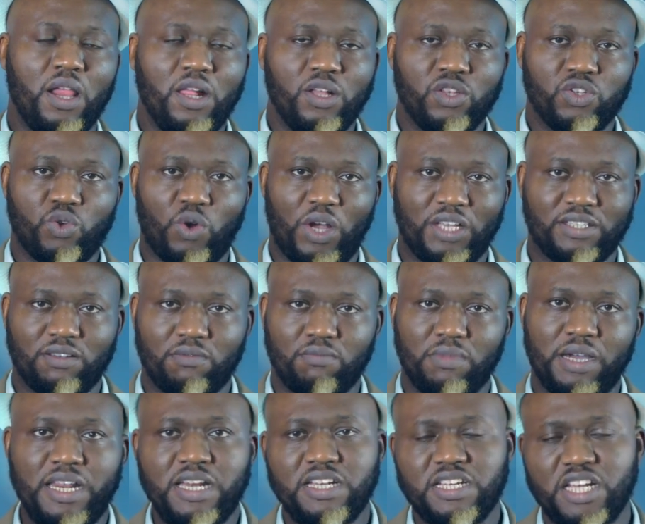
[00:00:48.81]
So as a
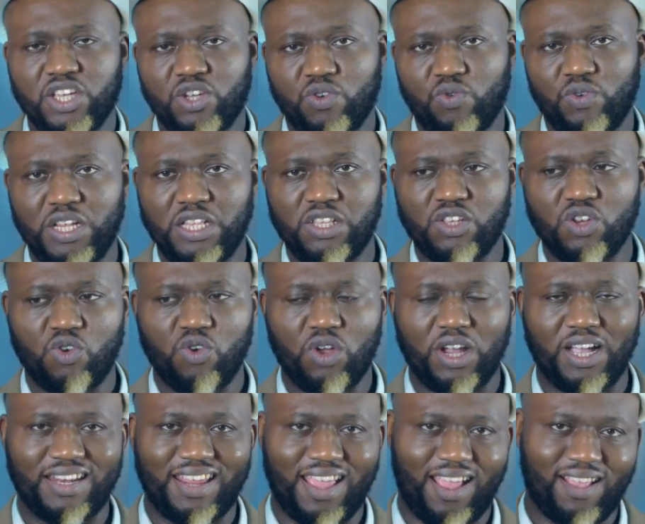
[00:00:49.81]
manager, you need to look
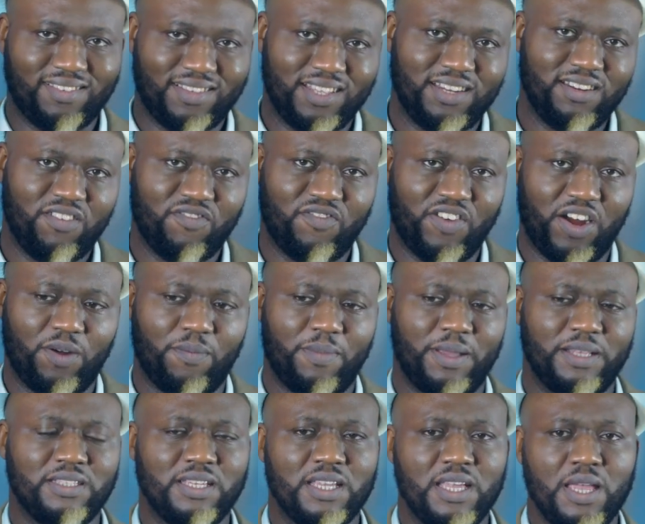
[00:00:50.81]
at the external
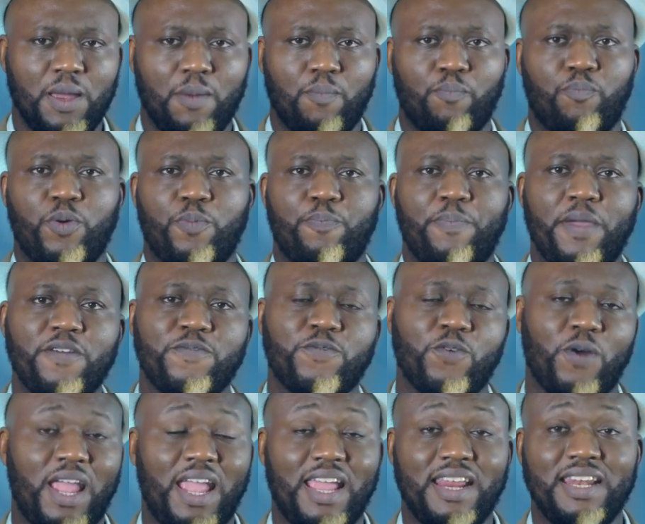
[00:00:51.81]
environment, prepare
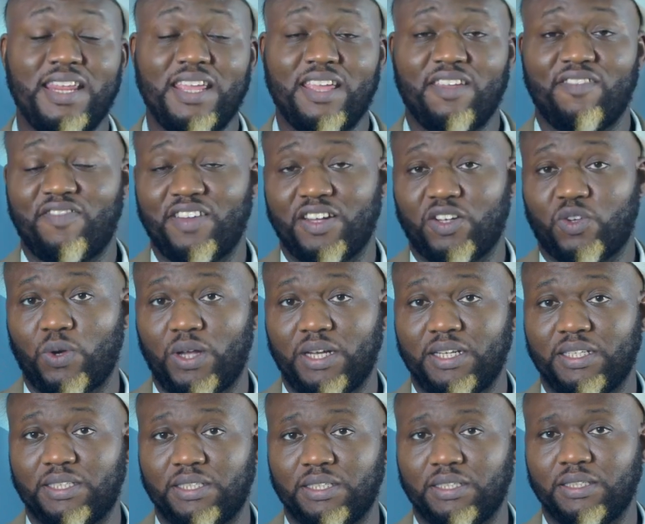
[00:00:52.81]
for any
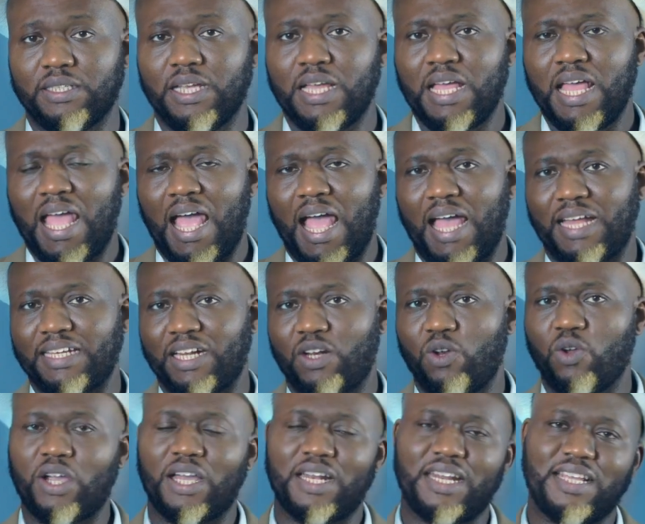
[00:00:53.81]
eventualities, and then
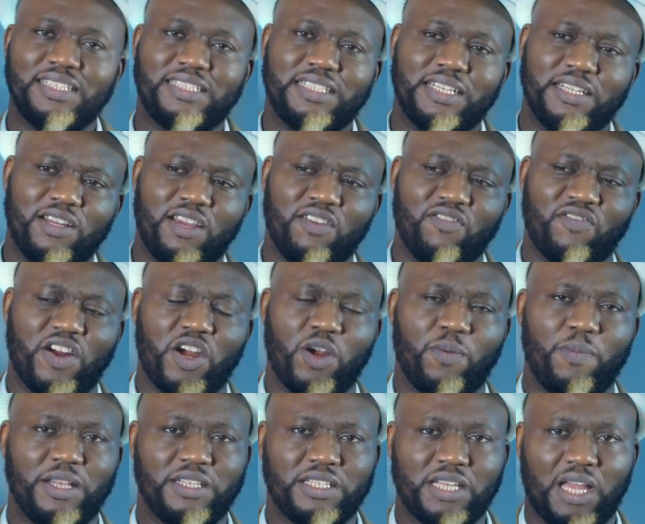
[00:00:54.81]
look at the internal
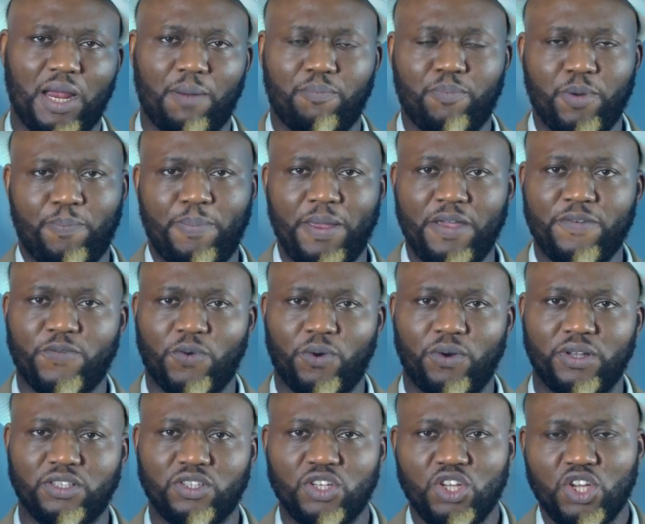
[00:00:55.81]
environment and prepare for
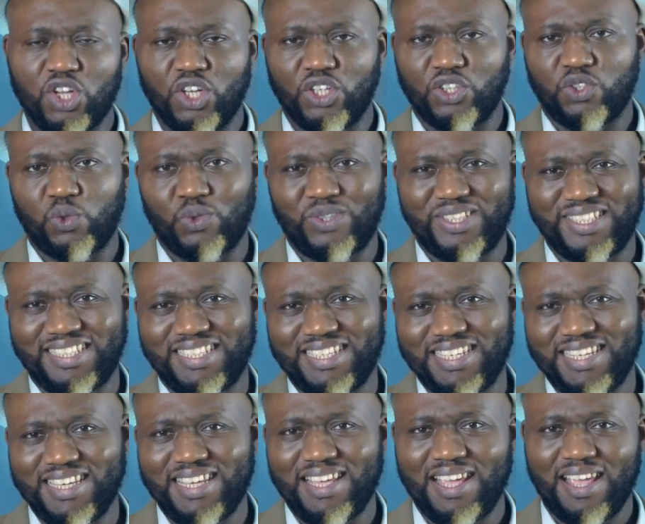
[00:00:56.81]
it to
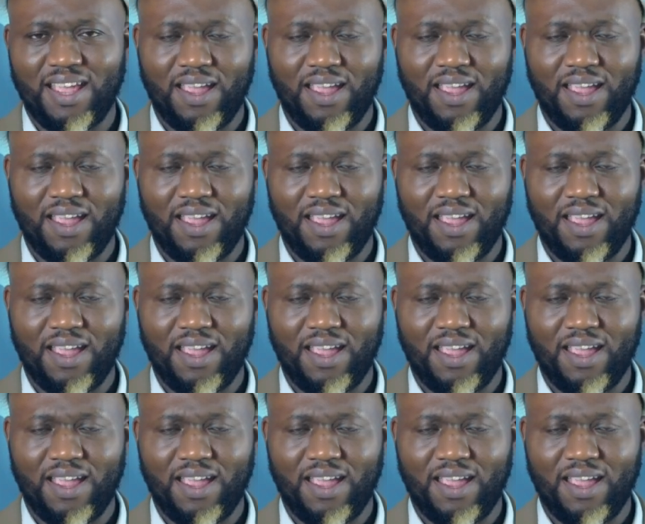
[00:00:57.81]
see